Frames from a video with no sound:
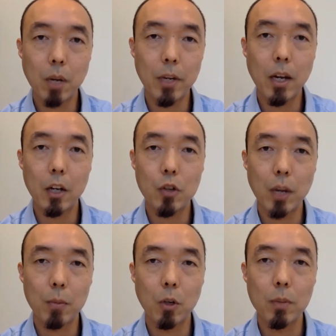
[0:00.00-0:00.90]
care
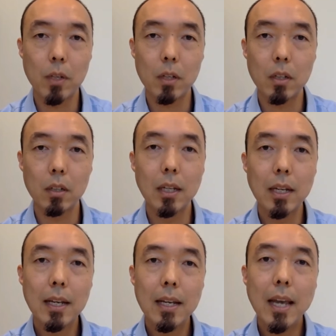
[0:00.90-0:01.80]
track program here called
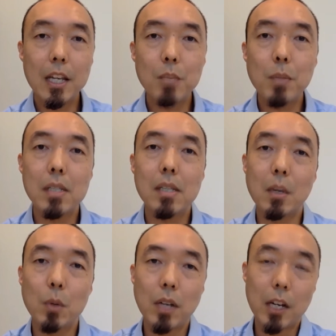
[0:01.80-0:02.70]
ACE-PC,
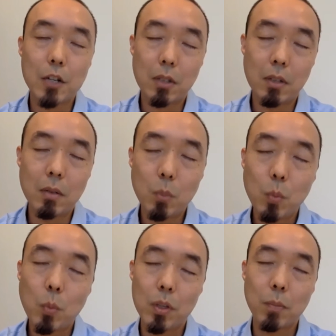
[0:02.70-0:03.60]
which I actually
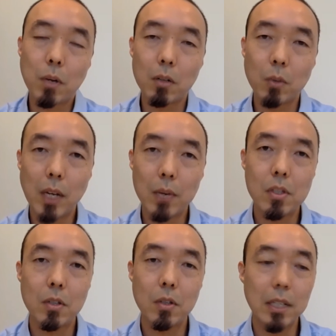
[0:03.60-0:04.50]
was a part of when I was a
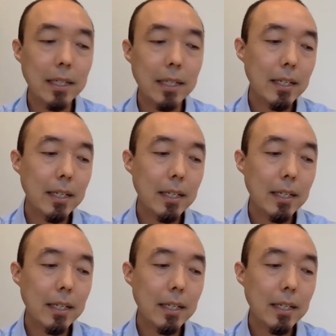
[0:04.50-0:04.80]
student.